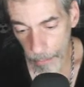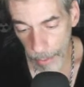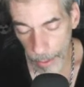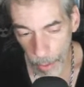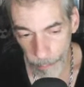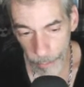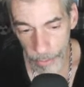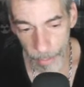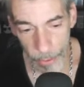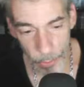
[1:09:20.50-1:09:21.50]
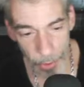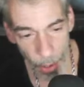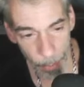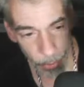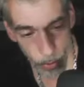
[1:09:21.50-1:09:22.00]
it offers some interesting
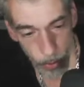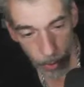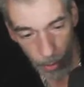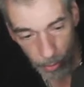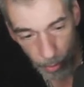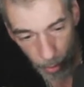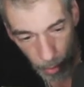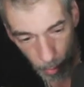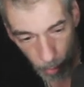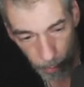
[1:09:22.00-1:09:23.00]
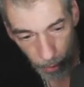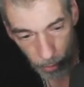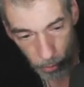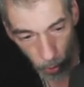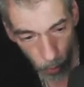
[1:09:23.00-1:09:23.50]
opportunities that come up
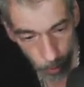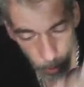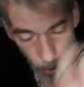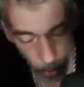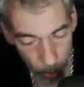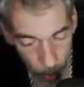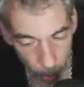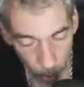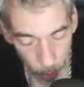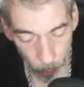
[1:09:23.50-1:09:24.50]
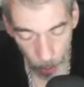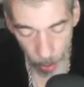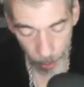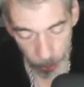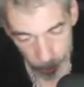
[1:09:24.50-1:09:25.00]
that don't
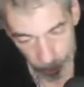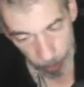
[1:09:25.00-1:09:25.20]
otherwise.